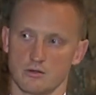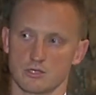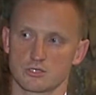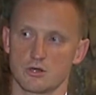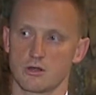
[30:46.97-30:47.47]

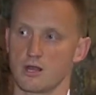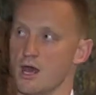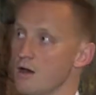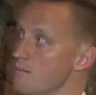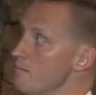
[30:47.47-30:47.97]
just starting
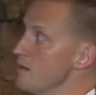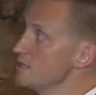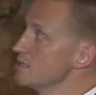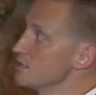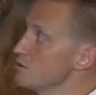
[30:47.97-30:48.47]
out may
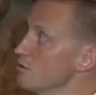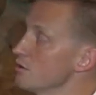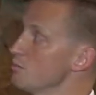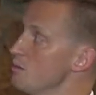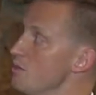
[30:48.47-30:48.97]
tend to do a
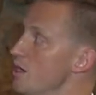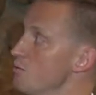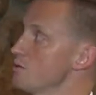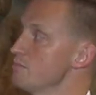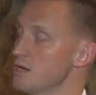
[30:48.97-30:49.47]
little bit
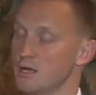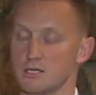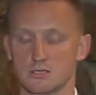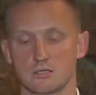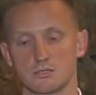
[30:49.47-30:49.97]
better with
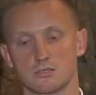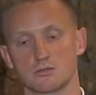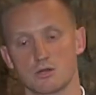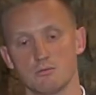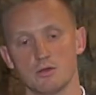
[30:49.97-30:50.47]
medication-assisted
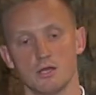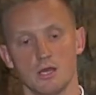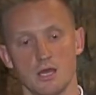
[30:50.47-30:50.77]
treatment,